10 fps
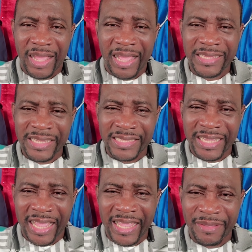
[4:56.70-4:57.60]
at a
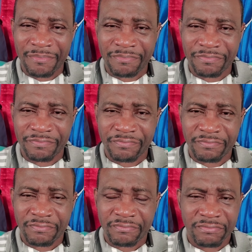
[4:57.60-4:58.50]
time.
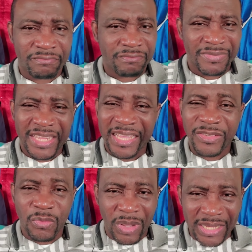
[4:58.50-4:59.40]

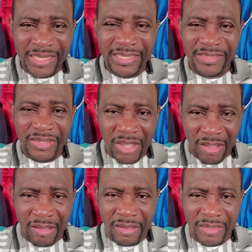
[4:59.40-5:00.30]
That's what it is
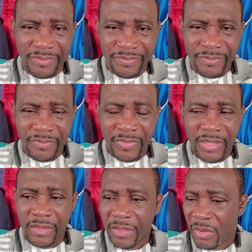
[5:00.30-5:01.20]
called.
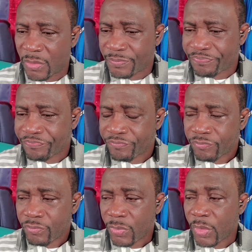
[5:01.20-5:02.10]
Now,
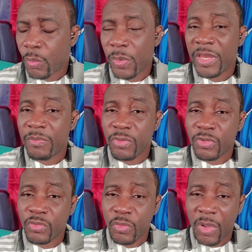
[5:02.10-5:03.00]
when you
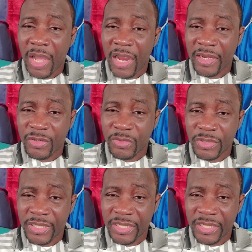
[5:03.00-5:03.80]
put two art out